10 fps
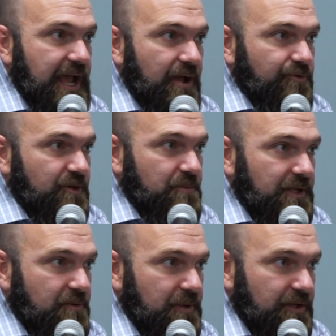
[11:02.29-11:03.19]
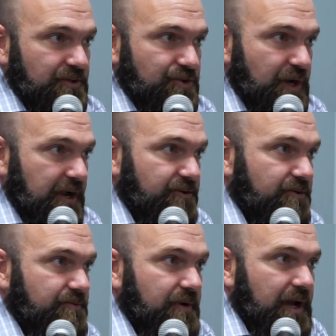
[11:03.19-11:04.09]
housing being the big
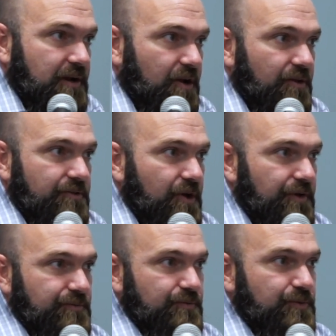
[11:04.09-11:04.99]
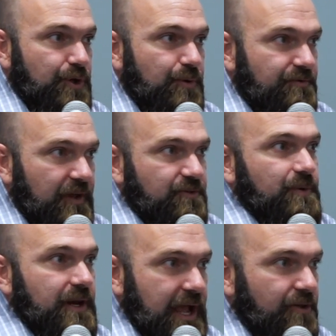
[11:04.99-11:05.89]
detractor, right? All new
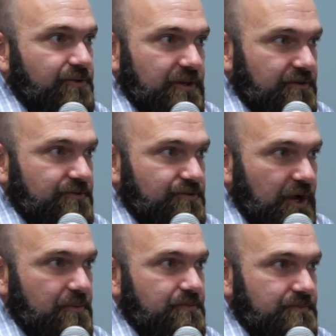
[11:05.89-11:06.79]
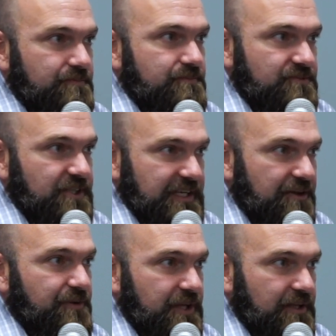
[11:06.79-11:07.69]
investment in housing has dropped
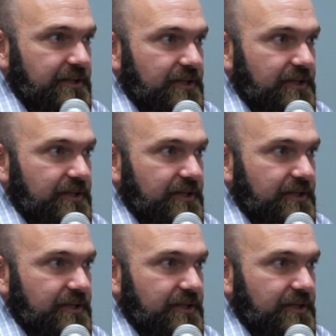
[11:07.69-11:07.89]
significantly.